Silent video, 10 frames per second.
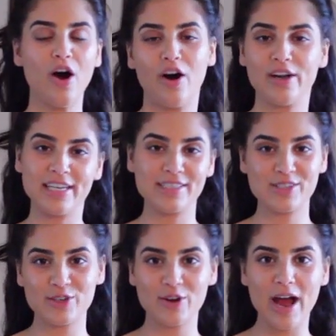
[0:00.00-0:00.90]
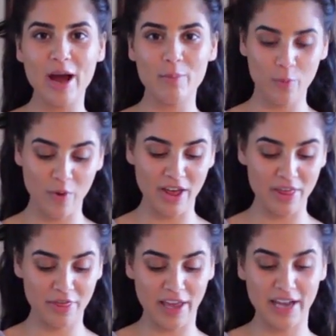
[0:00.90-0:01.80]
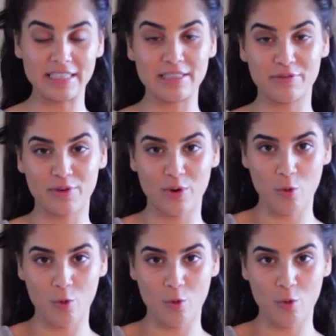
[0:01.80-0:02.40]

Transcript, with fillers: on Instagram with like different